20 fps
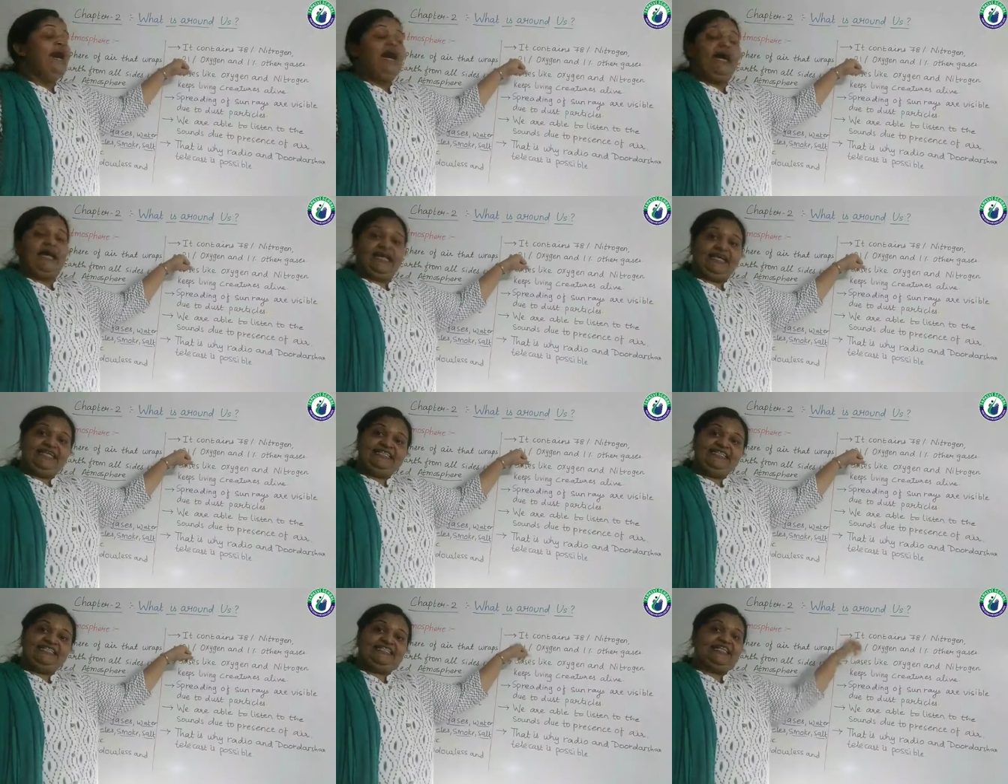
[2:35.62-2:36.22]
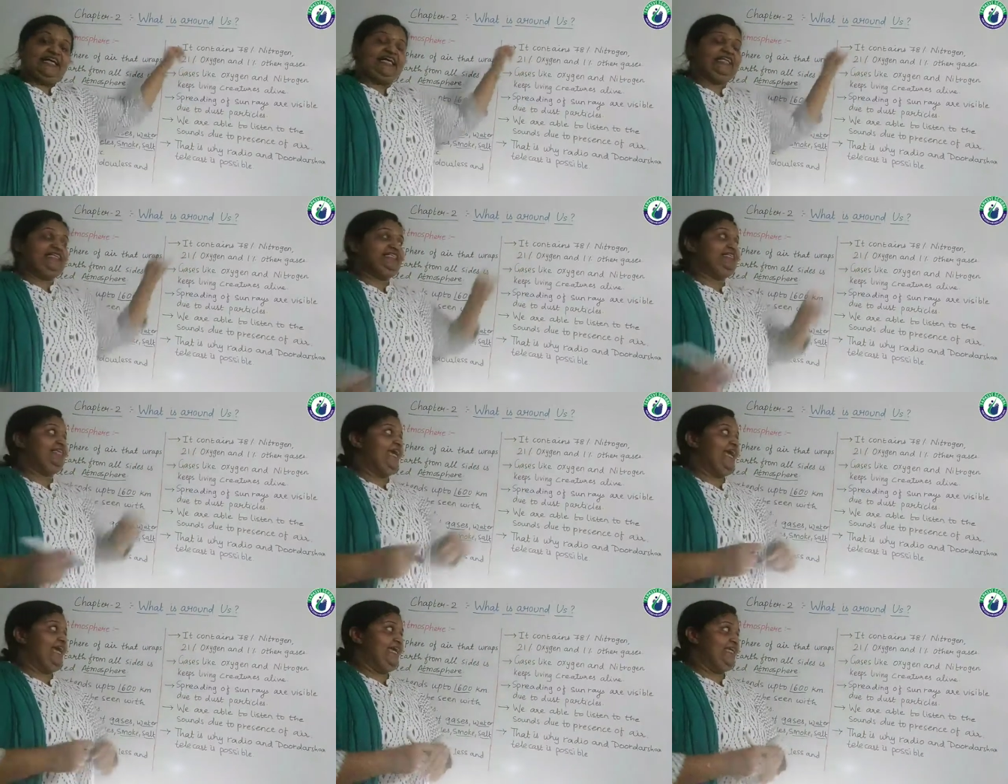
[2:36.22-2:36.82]
It
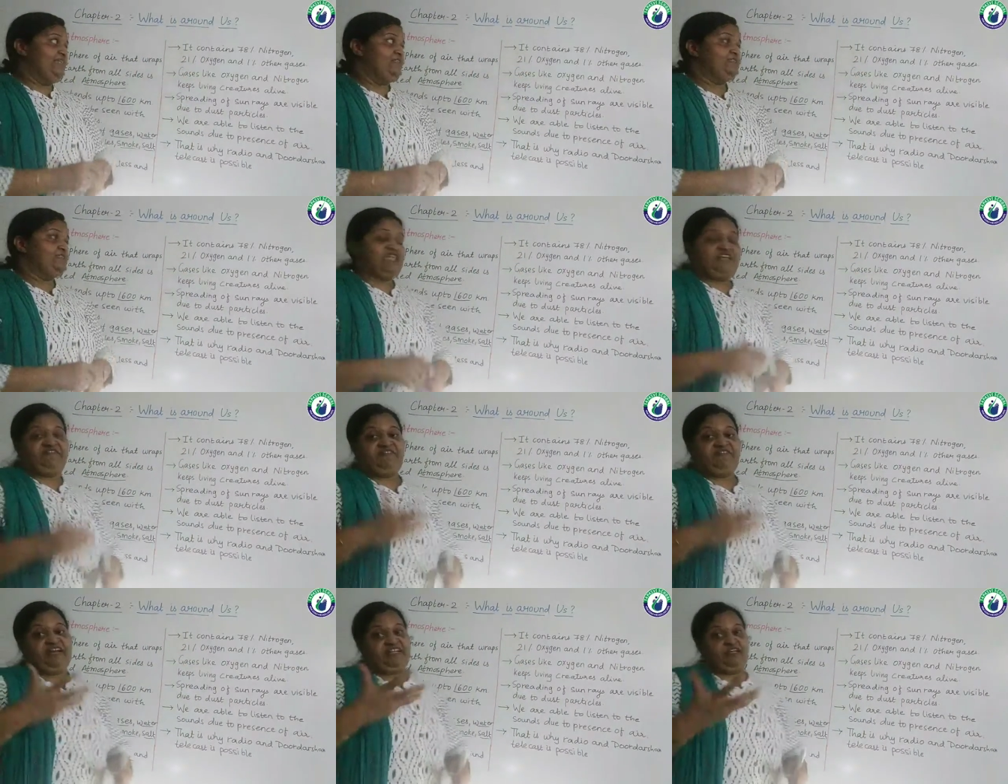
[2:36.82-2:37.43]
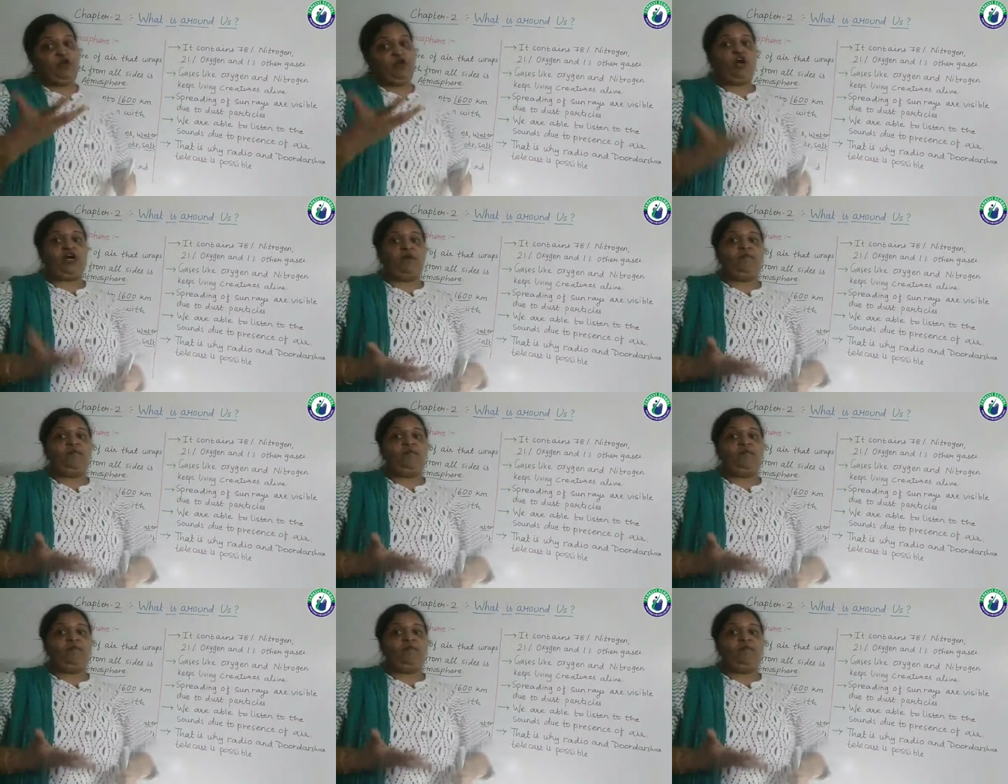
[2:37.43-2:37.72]
contains, if I talk